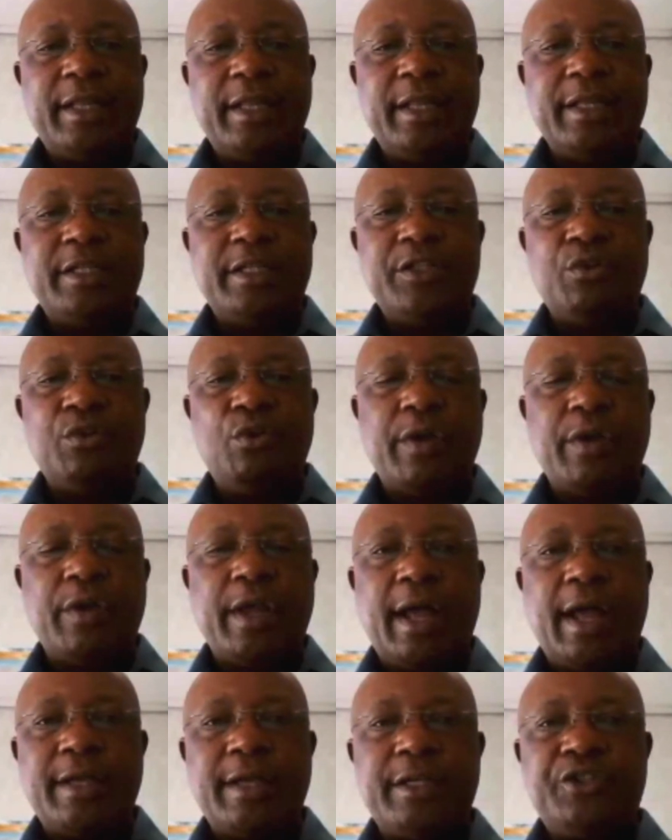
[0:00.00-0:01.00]
And this is
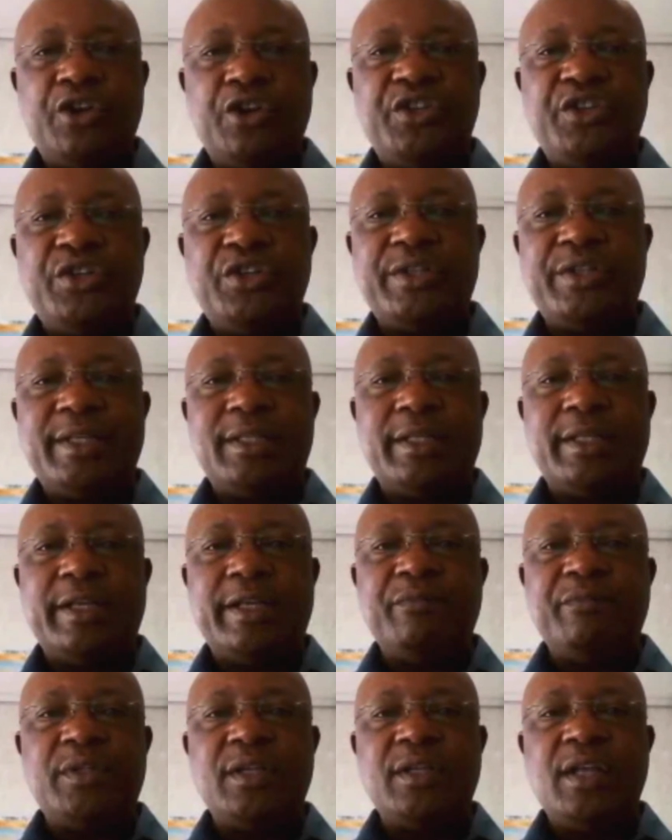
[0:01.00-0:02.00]
looking at social
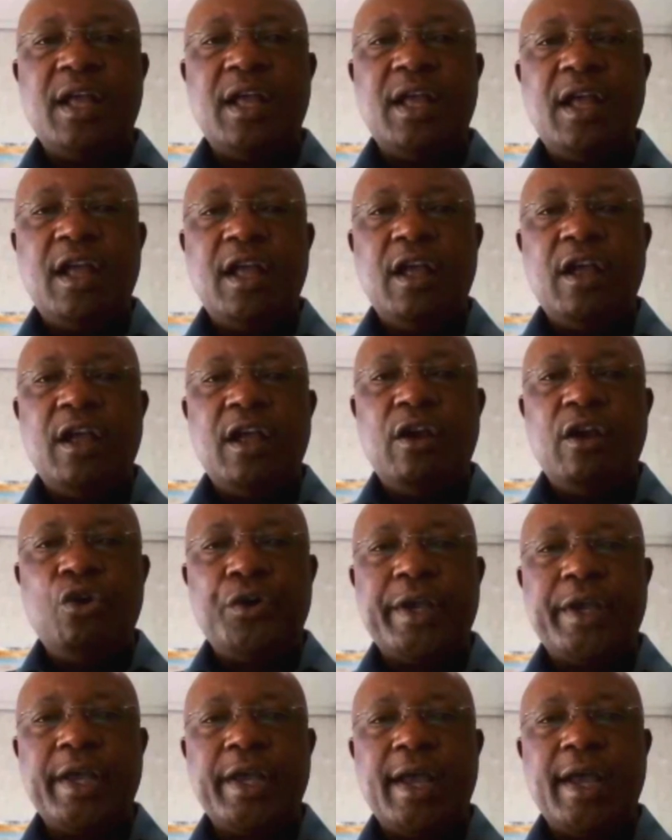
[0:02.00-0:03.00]
systems,
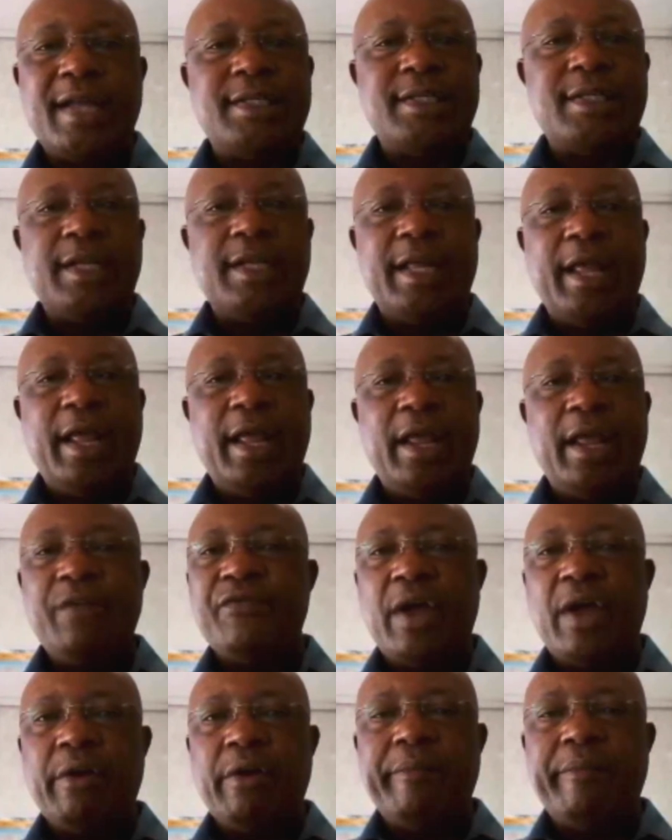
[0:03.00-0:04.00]
looking at
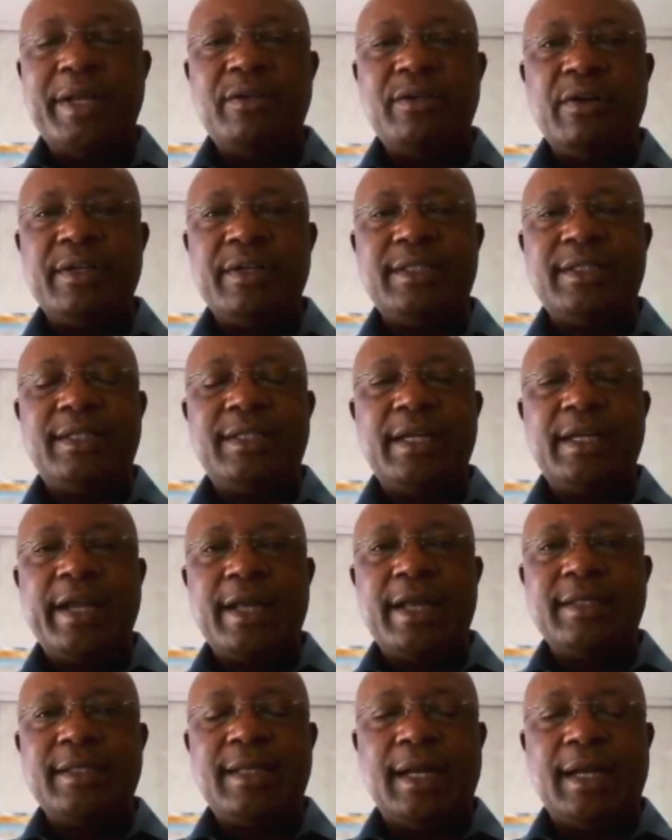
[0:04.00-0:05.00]
environmental
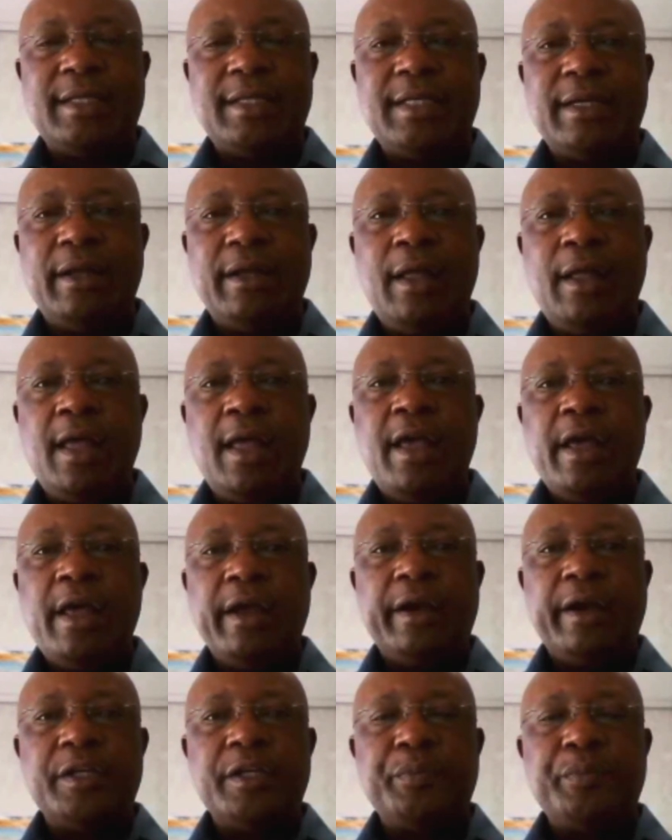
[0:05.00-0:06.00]
resilience, actually
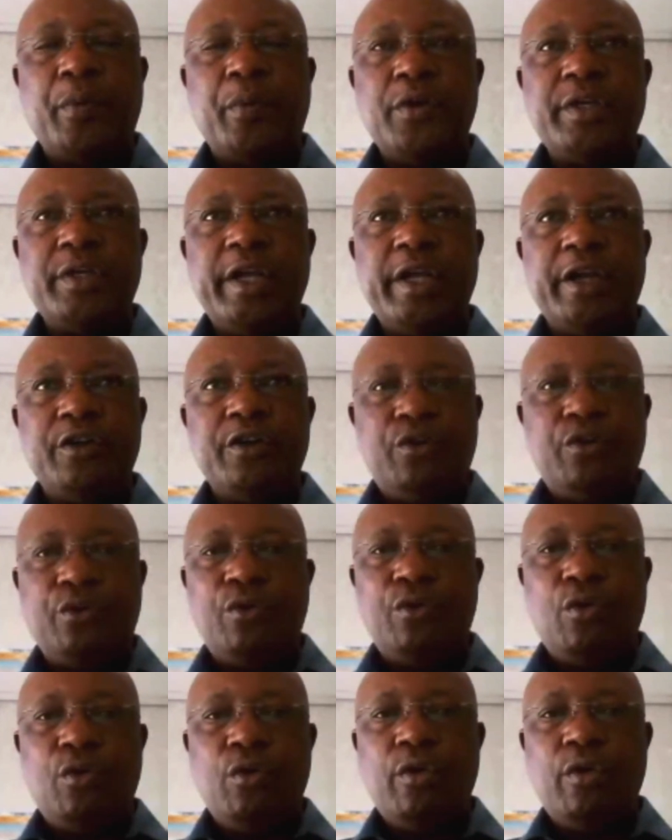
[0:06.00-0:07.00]

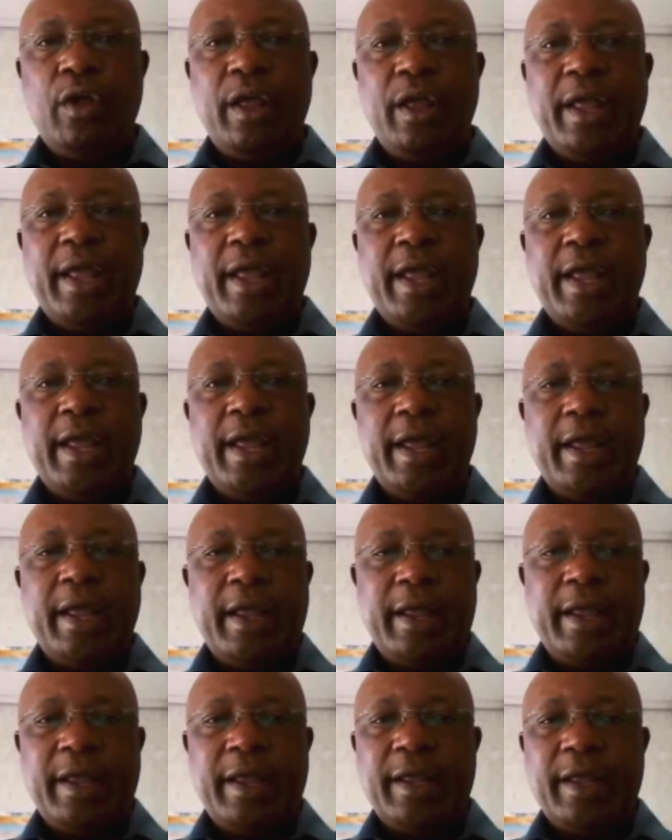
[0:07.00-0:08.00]
responding
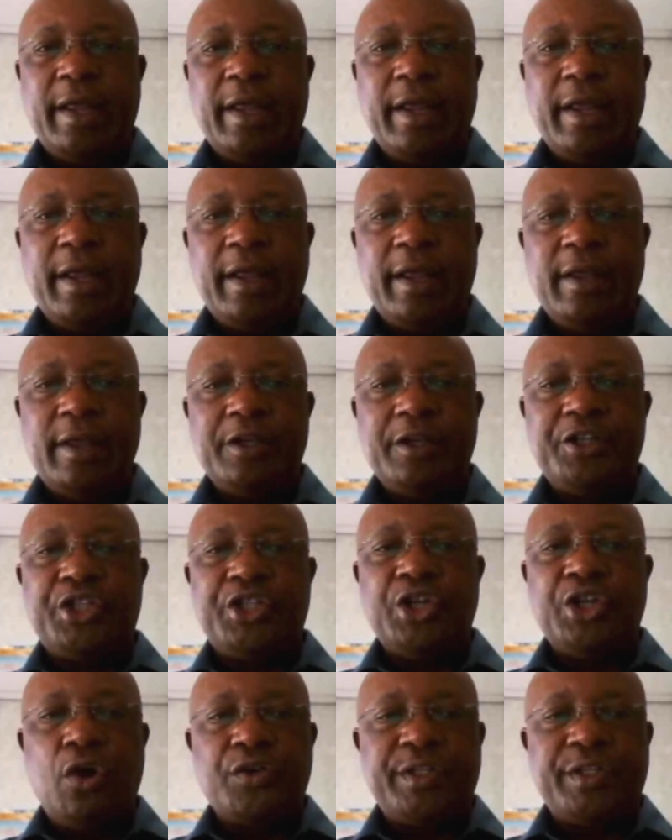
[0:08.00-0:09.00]
to
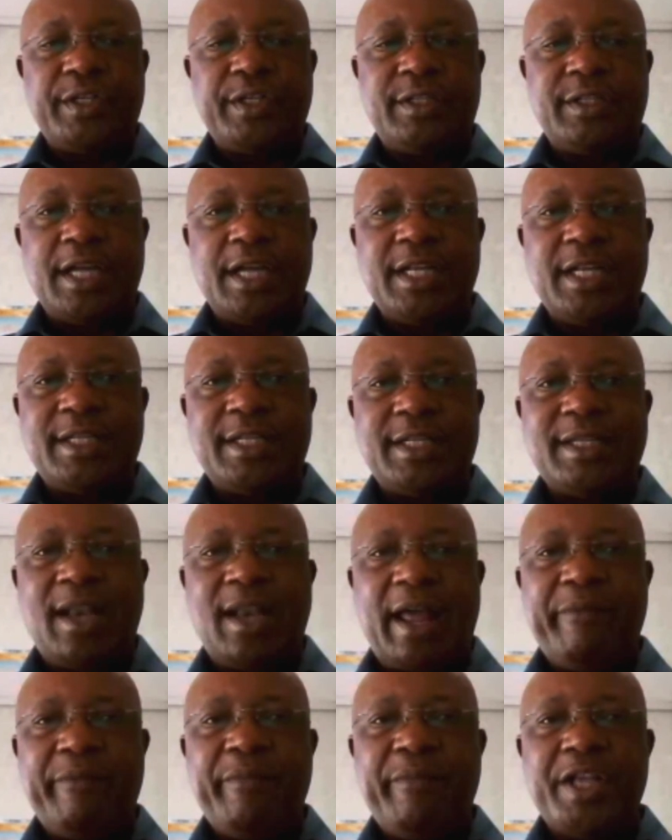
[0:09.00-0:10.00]
shocks such as
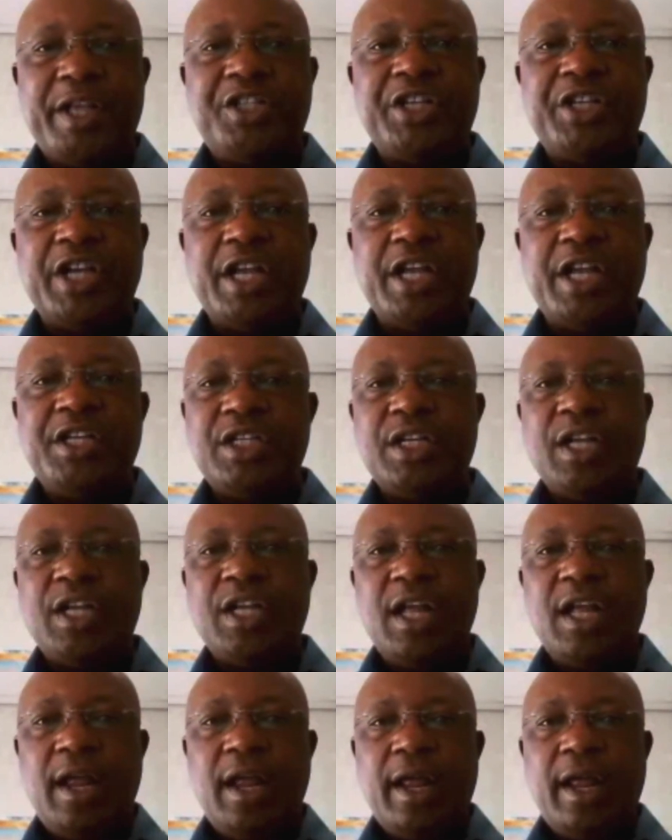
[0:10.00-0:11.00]
climate change,